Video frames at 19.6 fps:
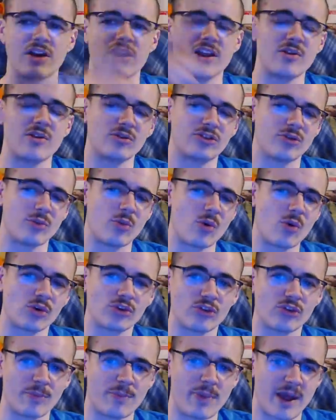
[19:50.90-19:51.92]
It was a
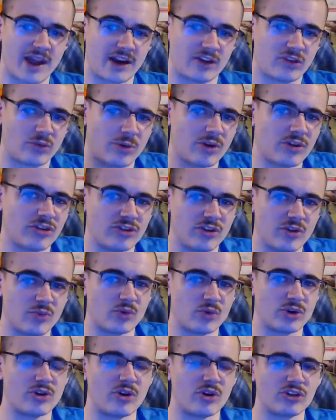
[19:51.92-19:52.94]
Warsaw Pact one, so it
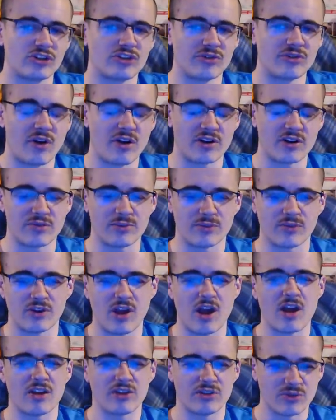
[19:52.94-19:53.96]
would not survive.
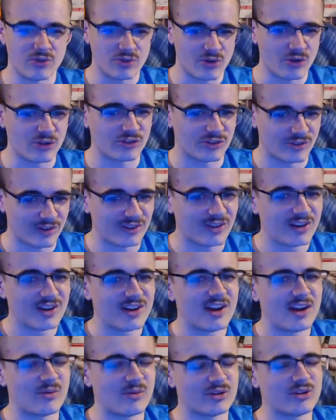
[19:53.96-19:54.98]

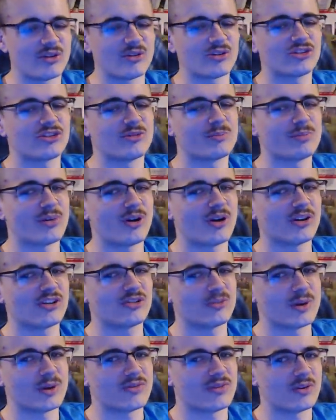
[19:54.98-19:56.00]
It would not
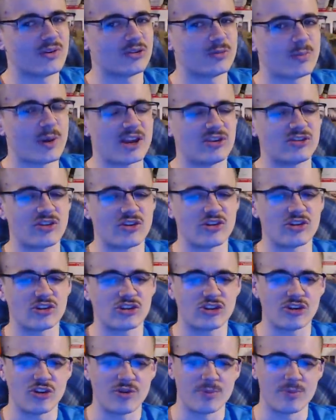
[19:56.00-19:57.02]
surprise me if it was based on a
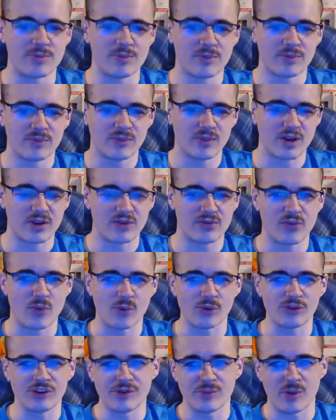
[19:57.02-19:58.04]
Shum like
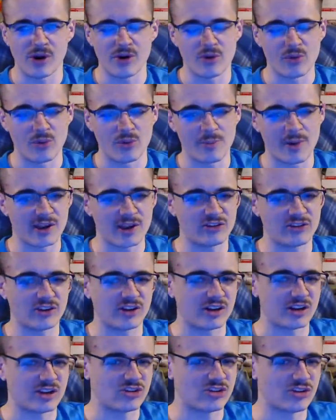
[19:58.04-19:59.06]
41 or
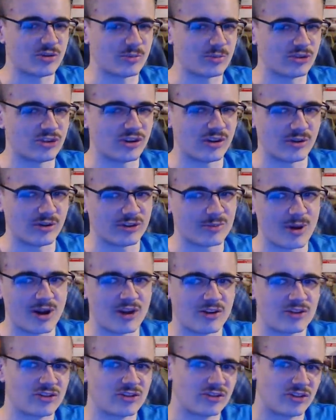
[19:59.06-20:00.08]
basically Shum series
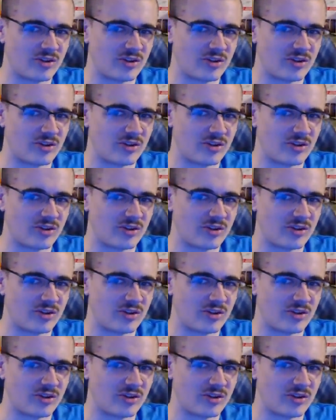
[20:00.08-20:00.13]
mask.